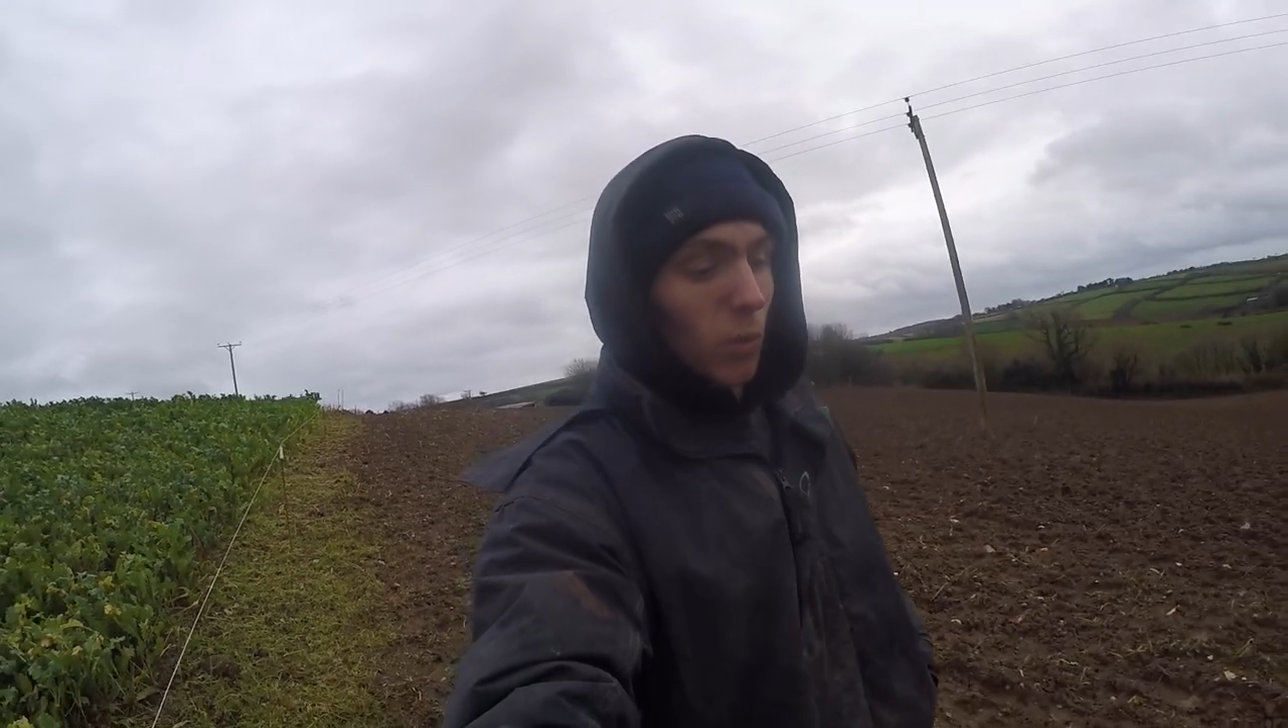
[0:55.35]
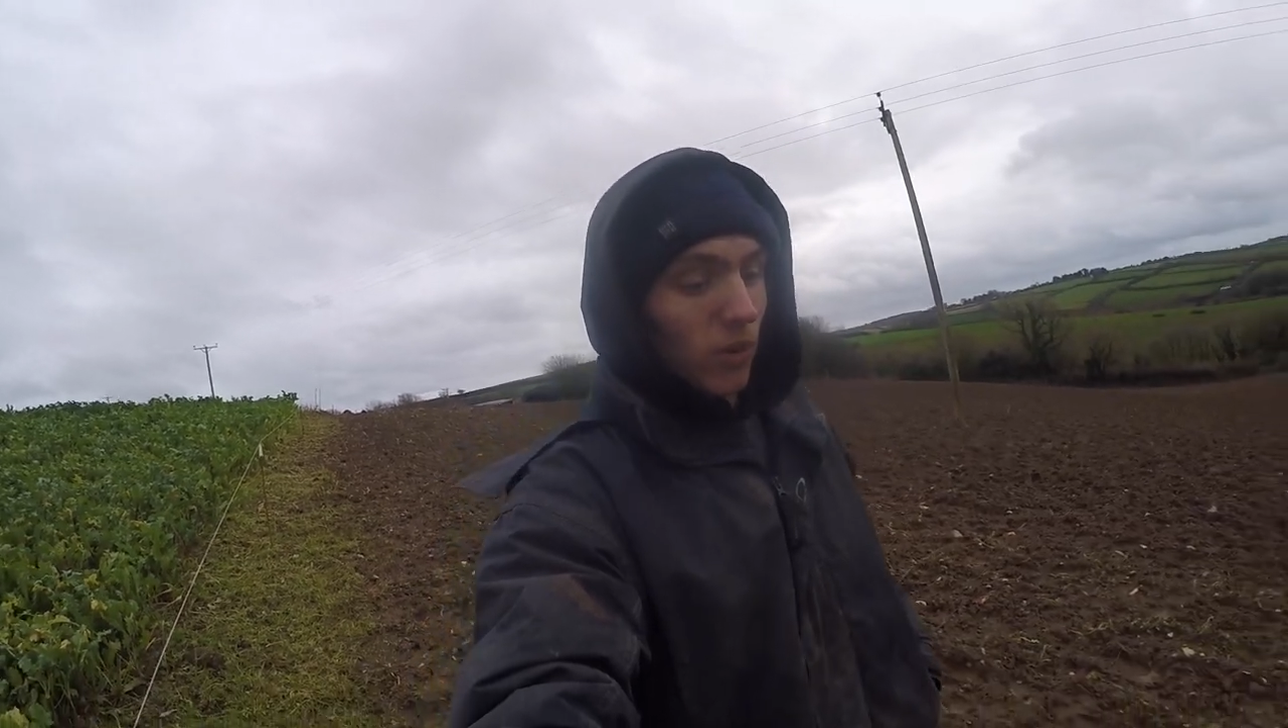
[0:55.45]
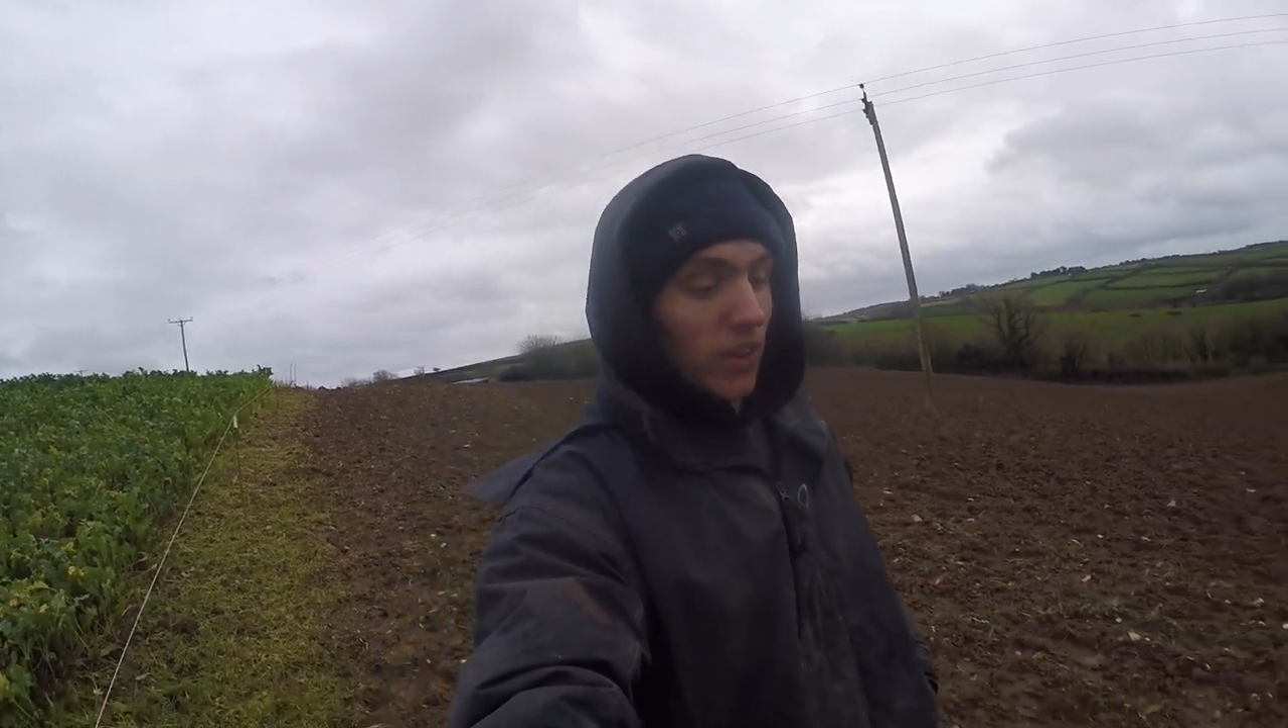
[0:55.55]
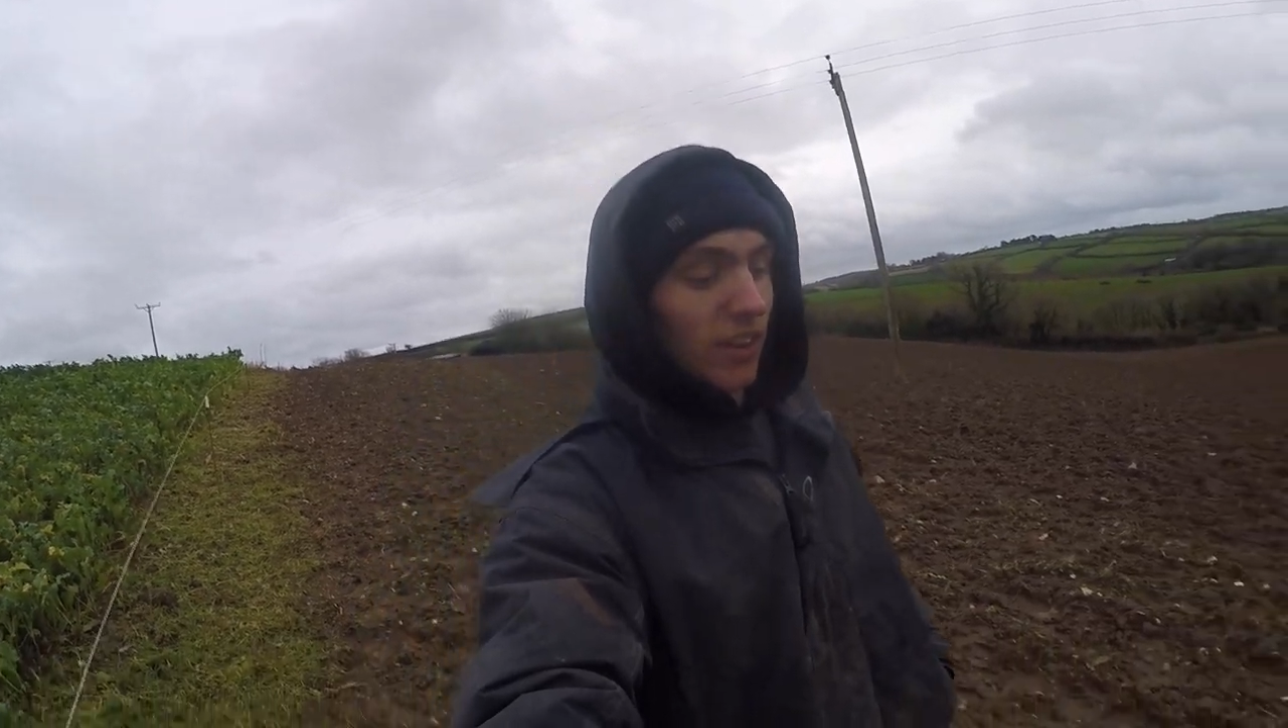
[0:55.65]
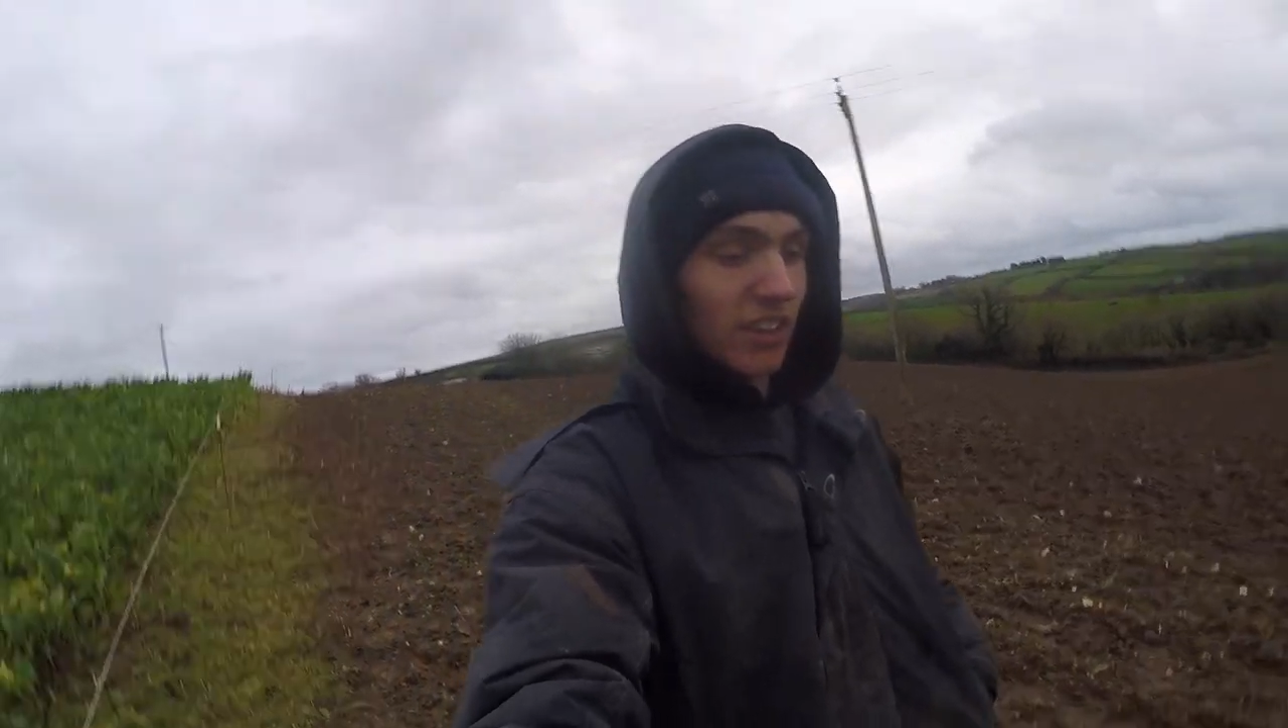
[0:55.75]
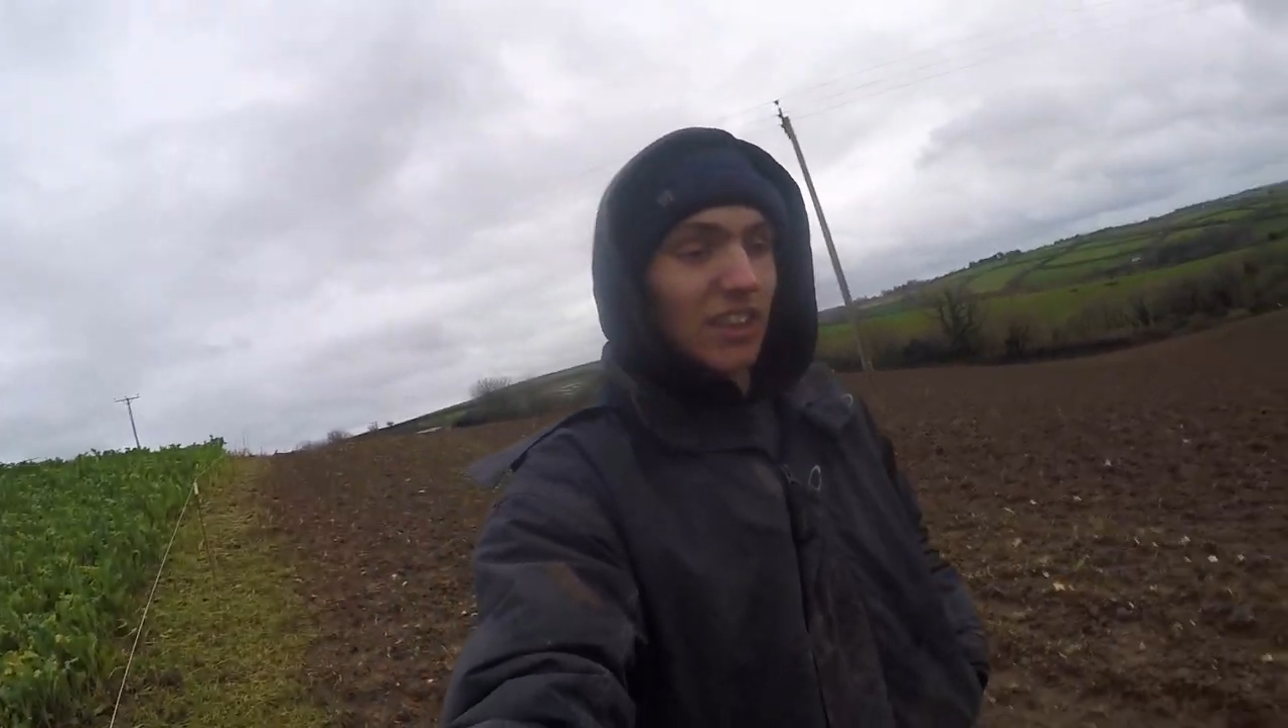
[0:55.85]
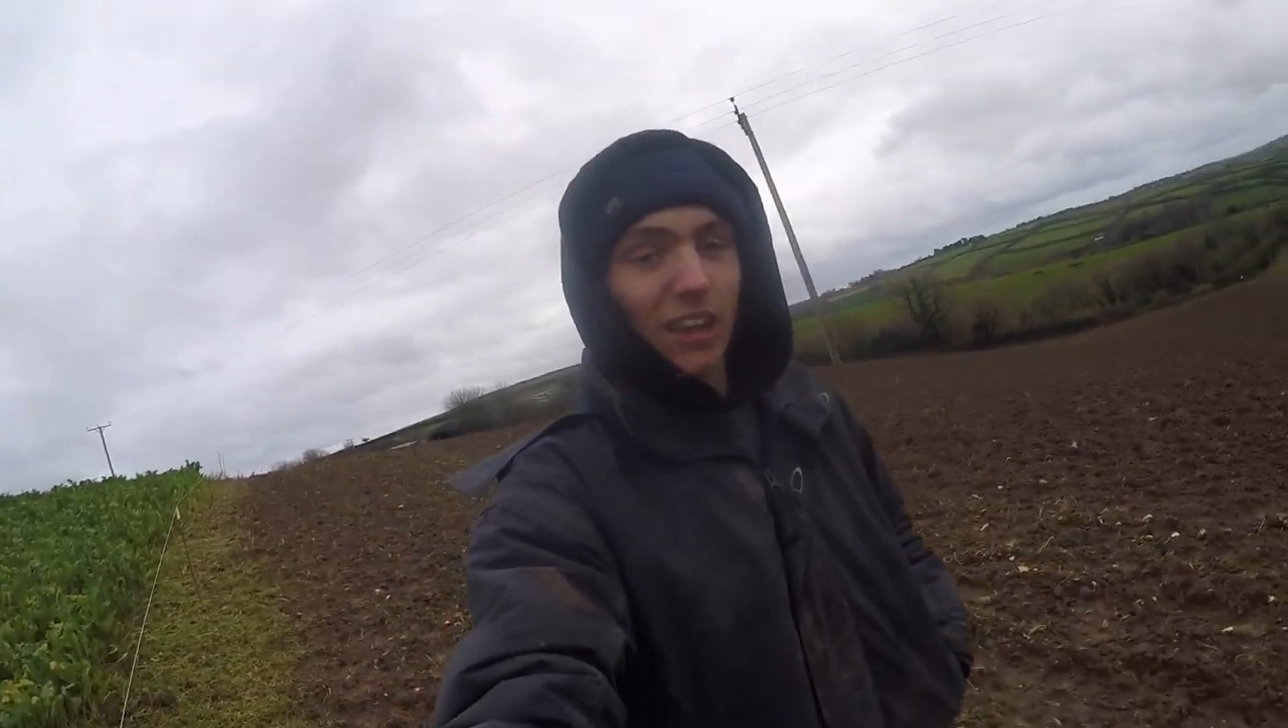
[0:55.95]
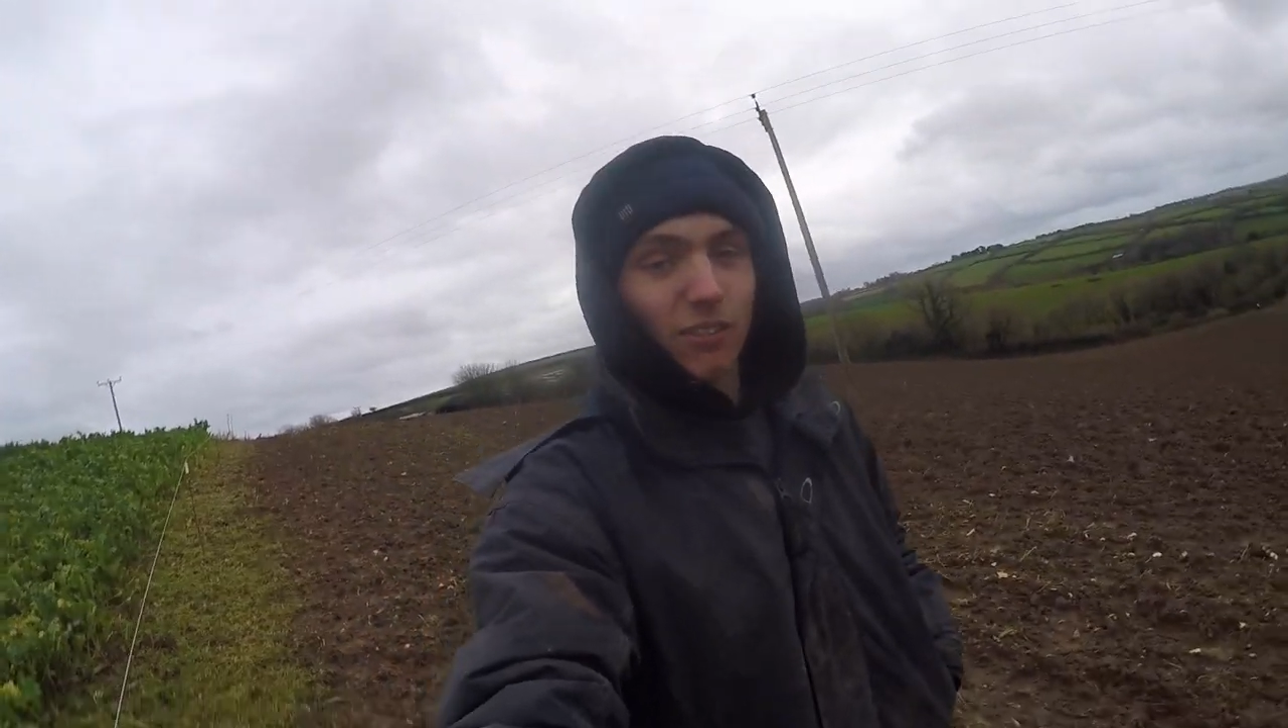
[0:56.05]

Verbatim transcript: wonky idea